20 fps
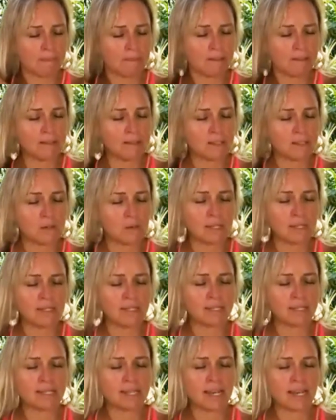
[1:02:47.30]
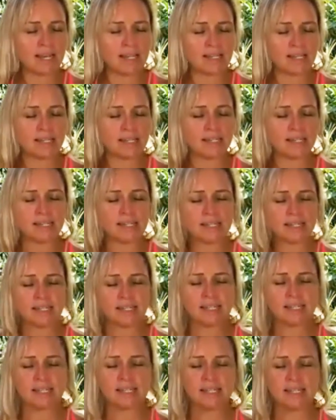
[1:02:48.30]
So instead,
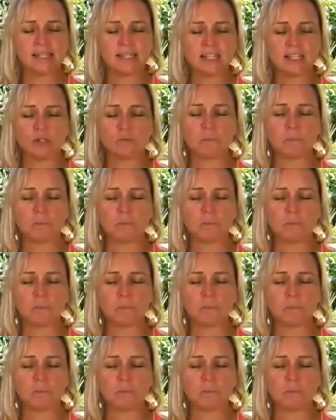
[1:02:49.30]
seeing this